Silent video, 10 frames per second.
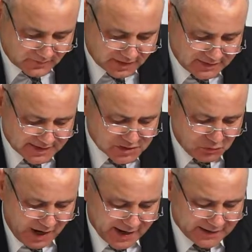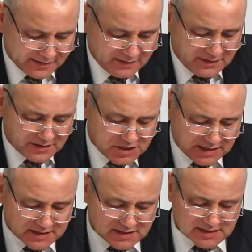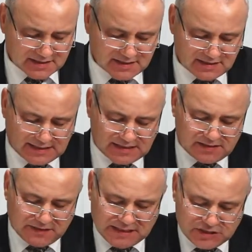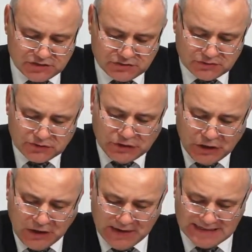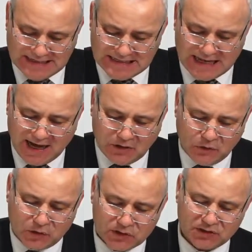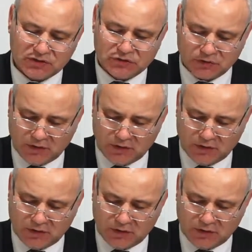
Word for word: that's why Genesis six twenty-two, Noah did according to